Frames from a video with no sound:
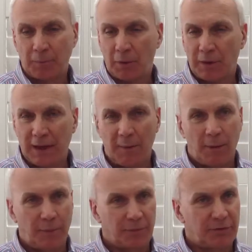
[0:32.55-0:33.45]
We came
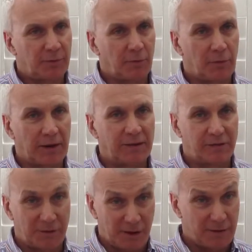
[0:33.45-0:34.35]
up with some great
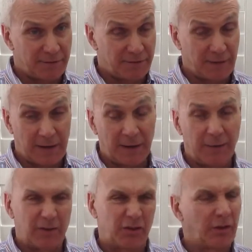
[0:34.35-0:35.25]
stuff, and I'm
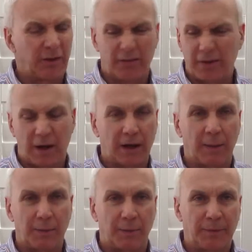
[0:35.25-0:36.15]
going to show you a
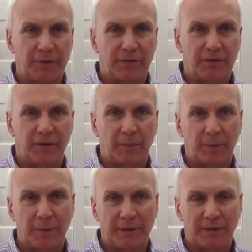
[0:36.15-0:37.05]
couple of pieces that we
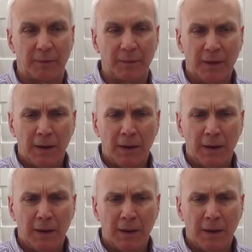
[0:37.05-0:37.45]
picked up.